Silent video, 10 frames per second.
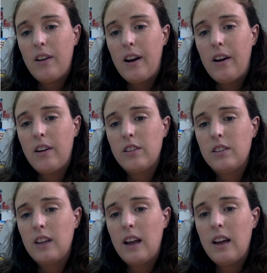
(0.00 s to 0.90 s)
errors
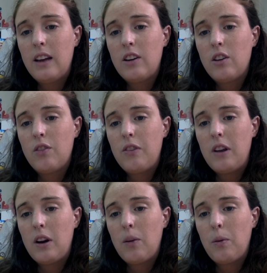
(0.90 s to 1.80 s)
that
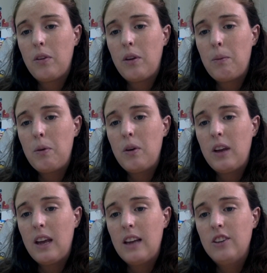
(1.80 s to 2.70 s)
interfere with
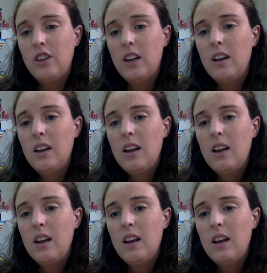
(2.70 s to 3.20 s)
communication,